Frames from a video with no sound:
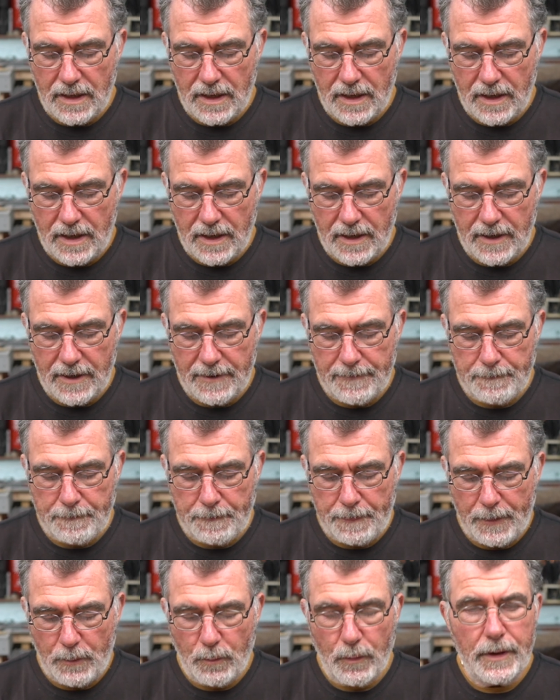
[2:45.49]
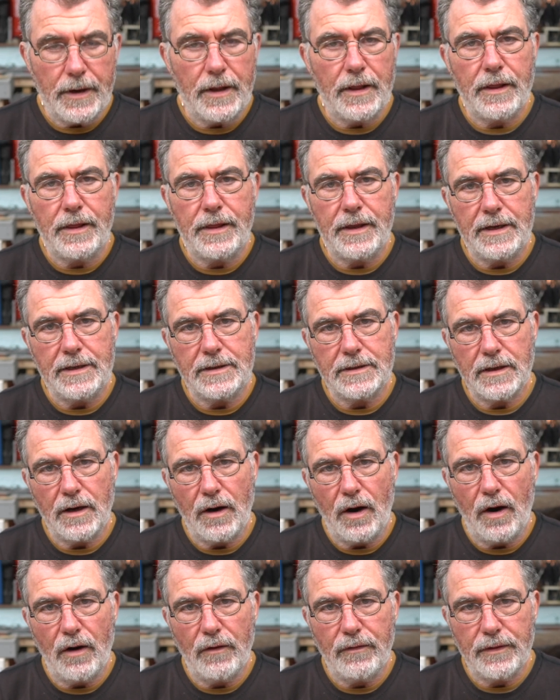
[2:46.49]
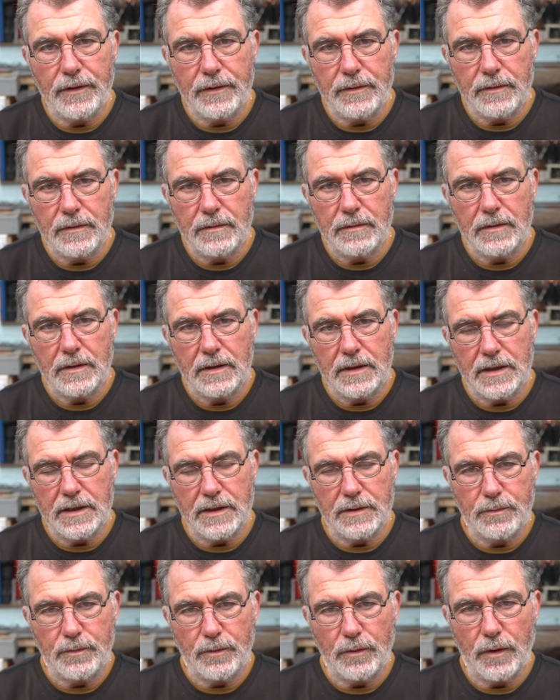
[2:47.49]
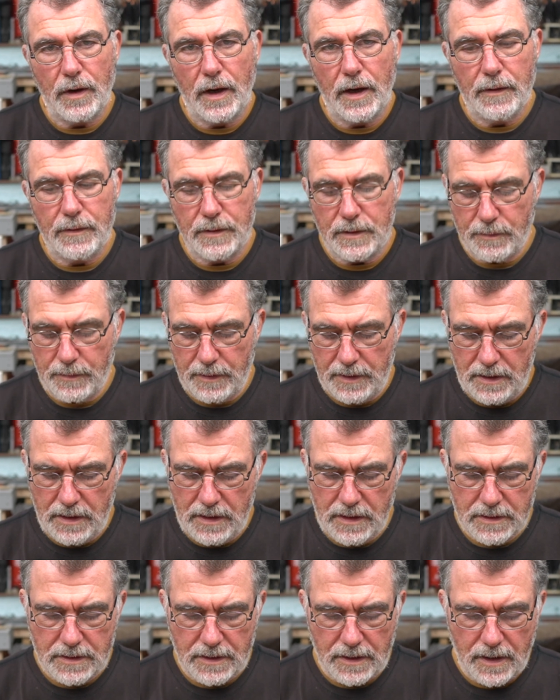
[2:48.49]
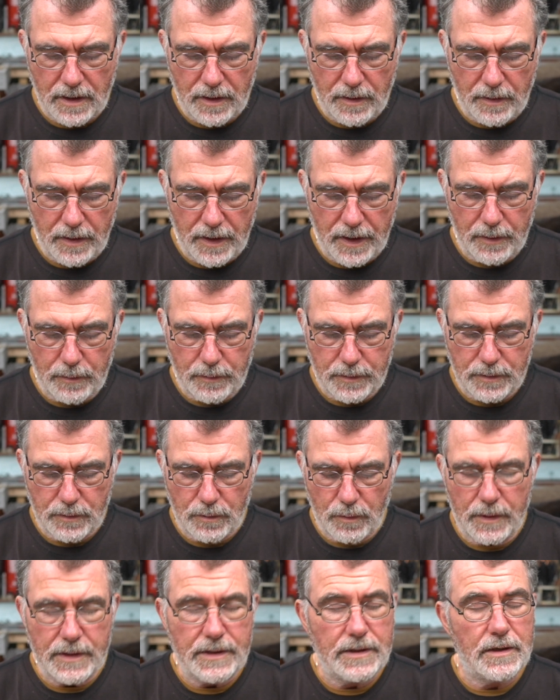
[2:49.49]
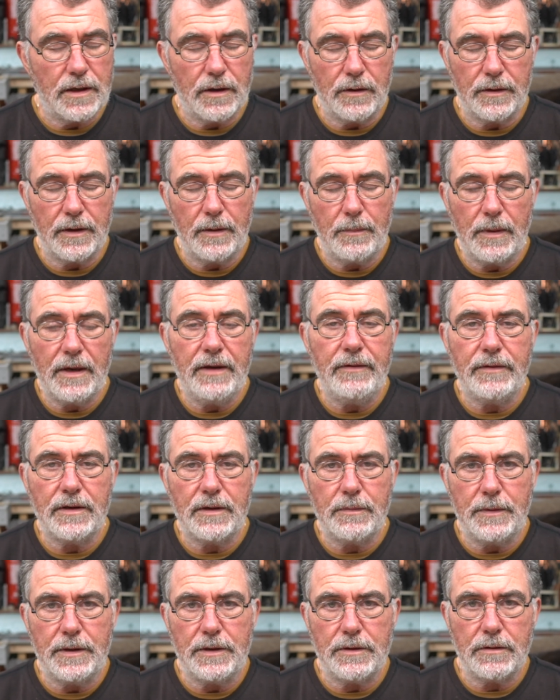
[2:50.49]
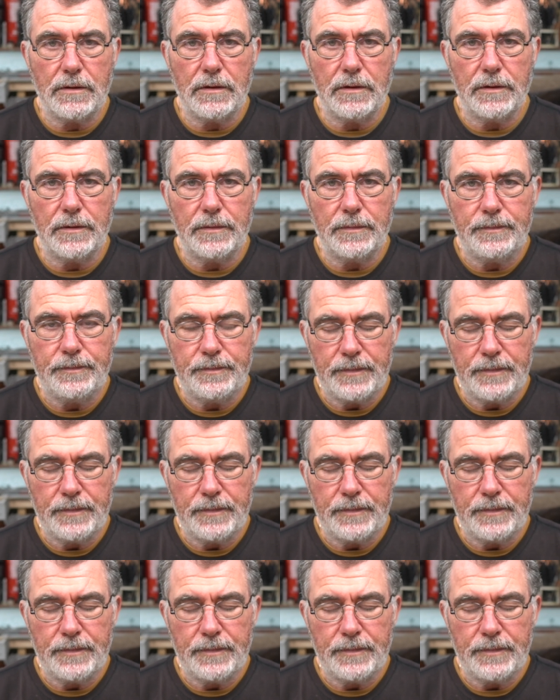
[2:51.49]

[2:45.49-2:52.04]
One of the things that often is brought home to me, years ago I was always told, and I believe it to be true,